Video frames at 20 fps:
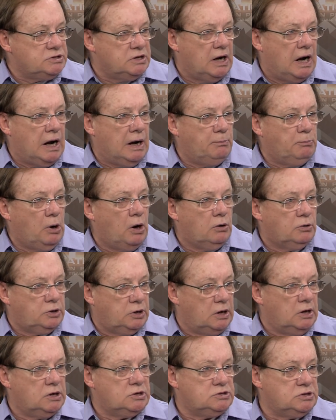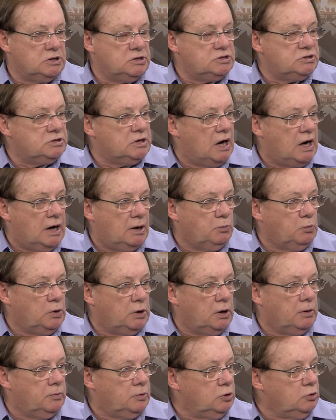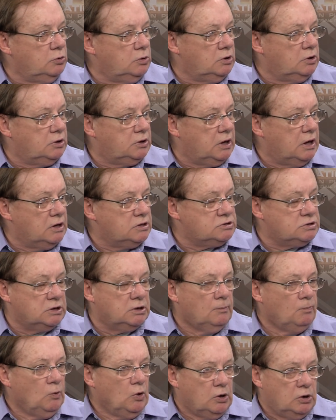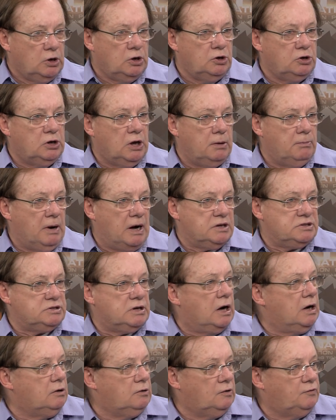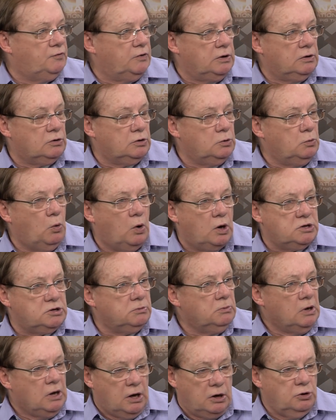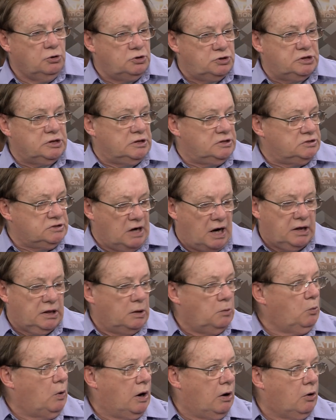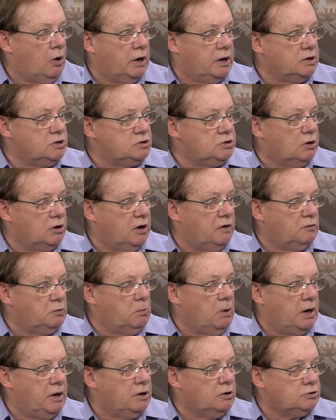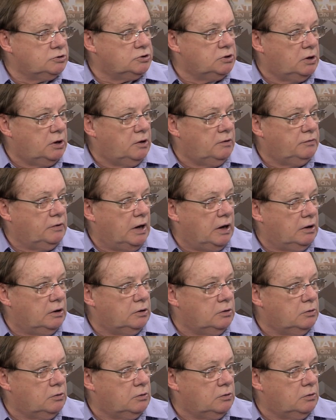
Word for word: the eyeball test inside when they were doing the testing. And then you get him outside on the field and you watch him, and you see exactly why Arkansas and everybody else loved Allen